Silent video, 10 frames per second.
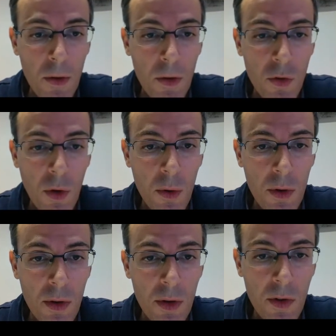
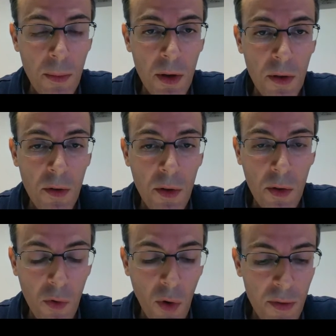So something
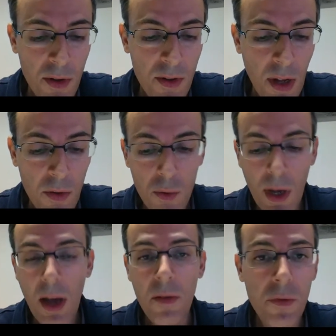of relevance is that we
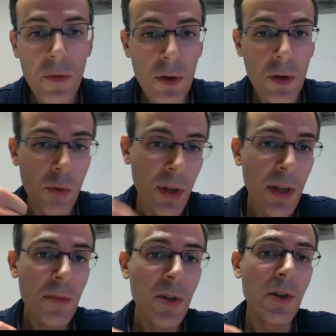have
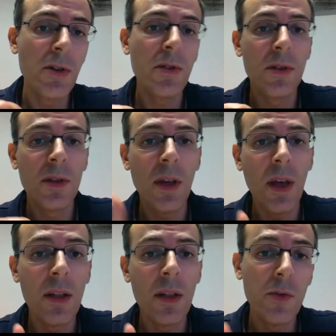3D images,
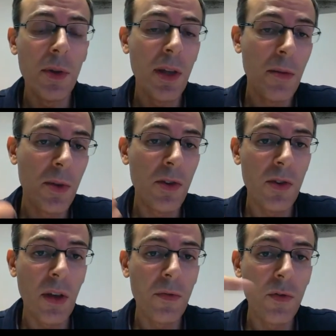and these 3D
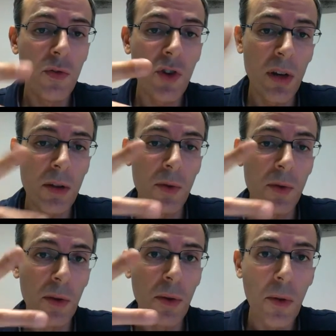images have 2 channels
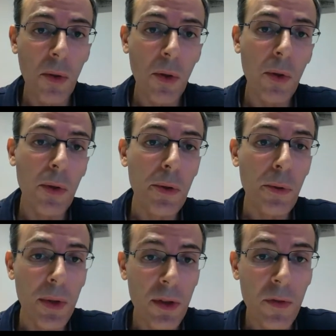
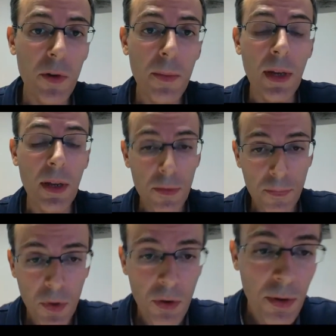with different meanings.
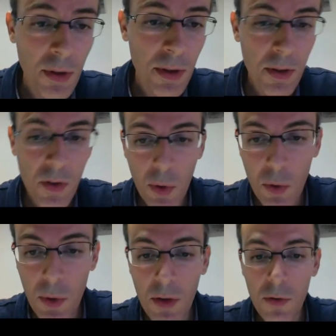So this is what
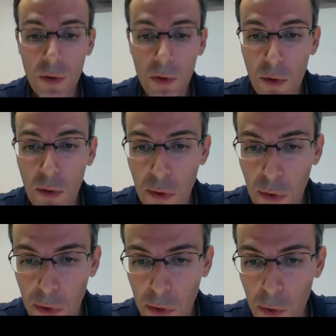we need to
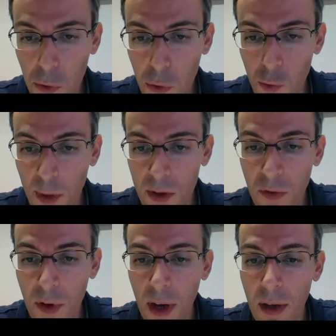
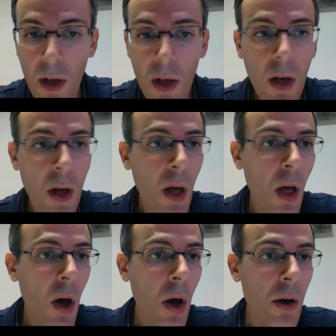specify
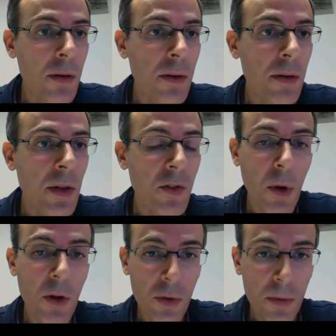on this
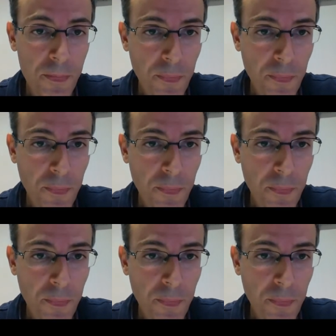module.